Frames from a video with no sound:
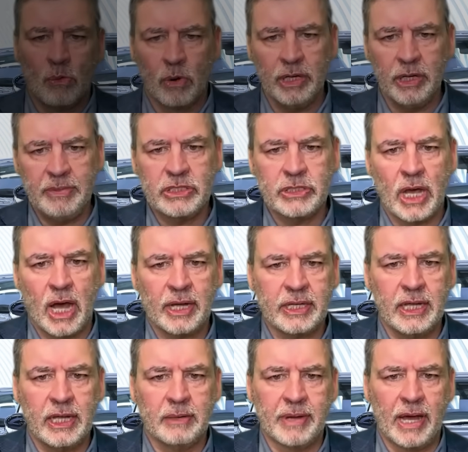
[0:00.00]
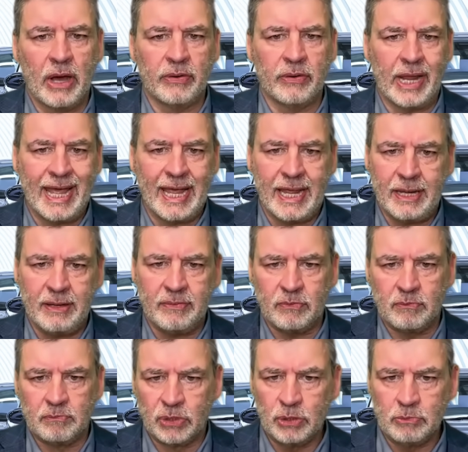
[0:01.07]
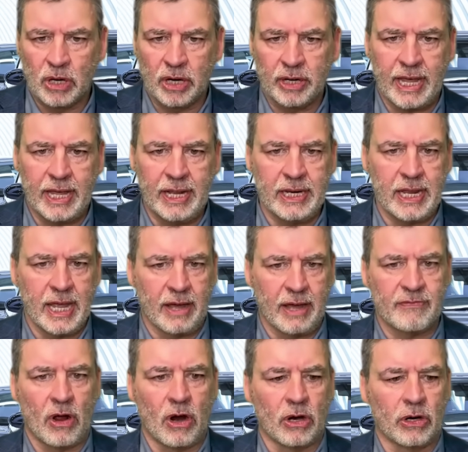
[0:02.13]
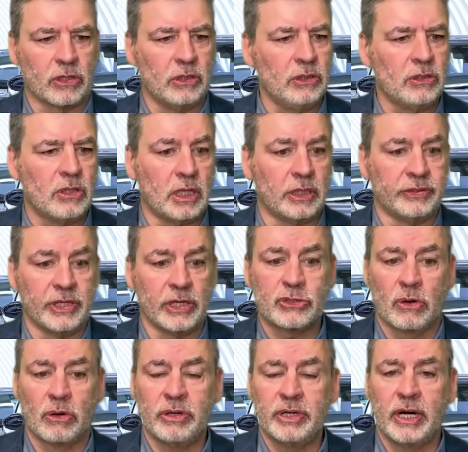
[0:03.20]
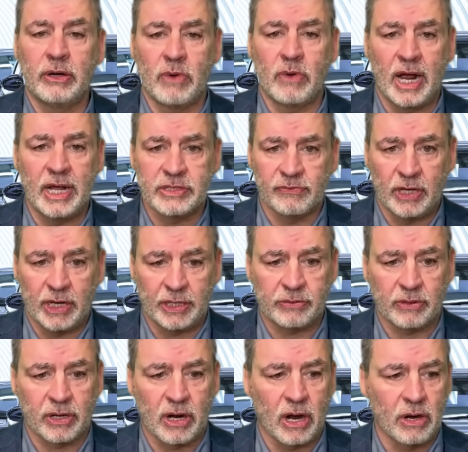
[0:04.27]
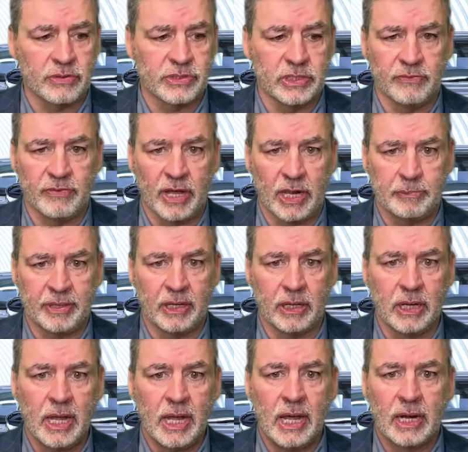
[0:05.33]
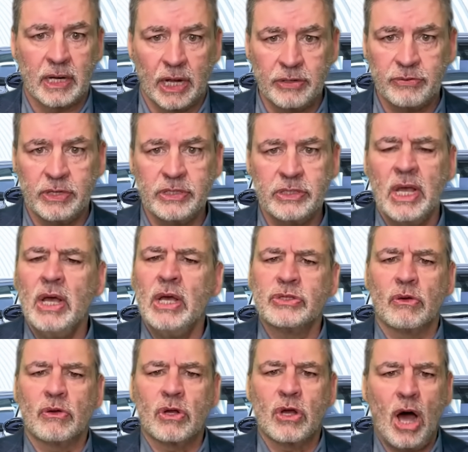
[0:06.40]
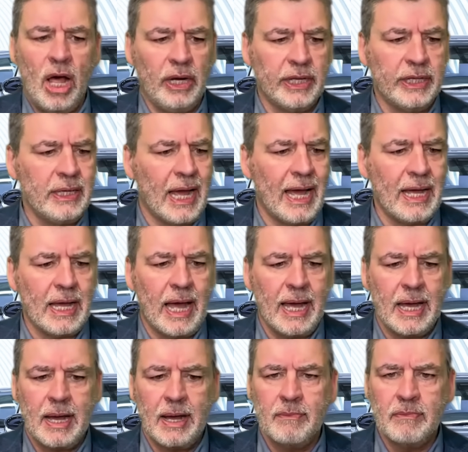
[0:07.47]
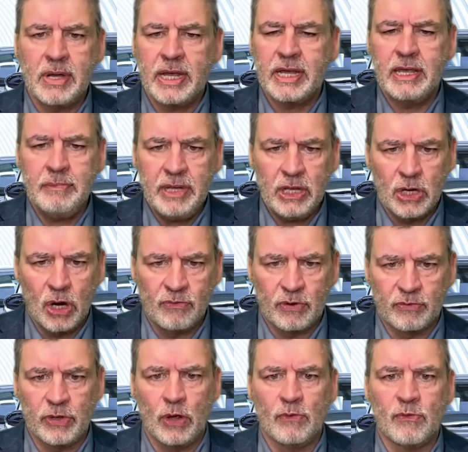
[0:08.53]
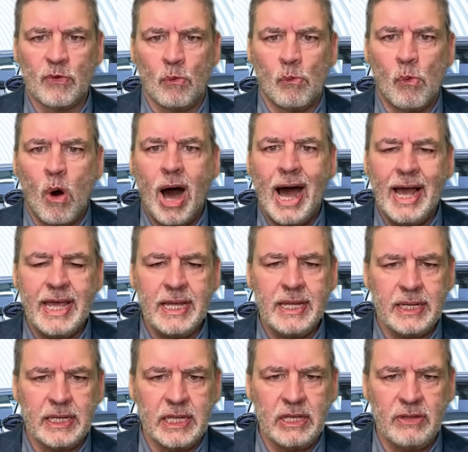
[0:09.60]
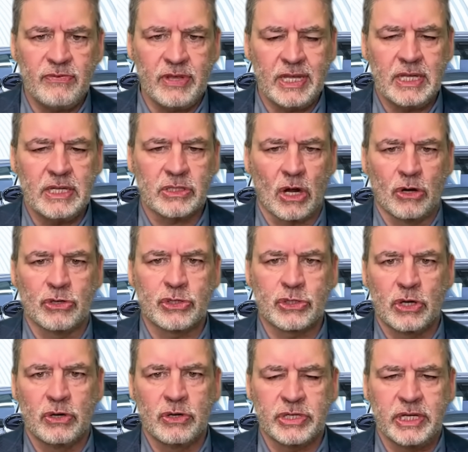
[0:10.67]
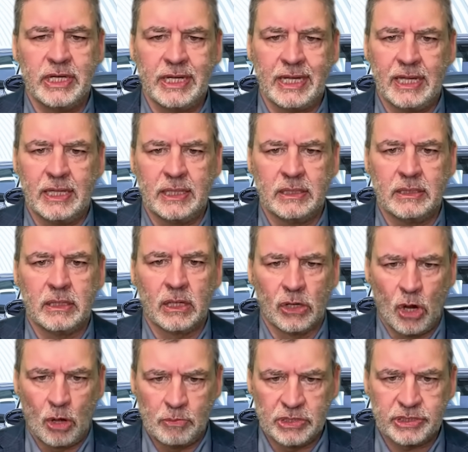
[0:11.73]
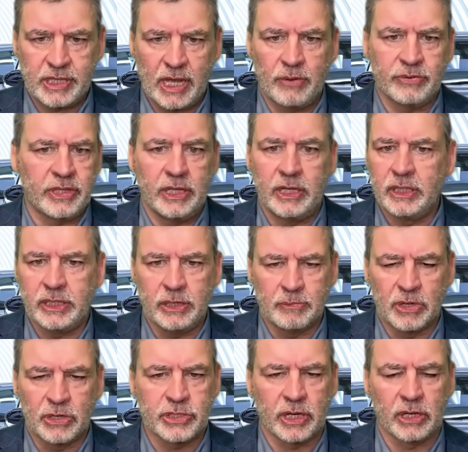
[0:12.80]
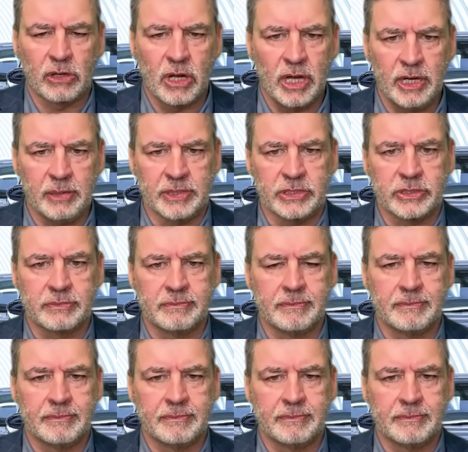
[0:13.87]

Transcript: We're going to be talking about a Bloomberg NEF article called The Extraordinary Rise of Electric Cars in Developing Countries. So, Colin, give me an overview of why EVs are surging in the global south in the emerging economies.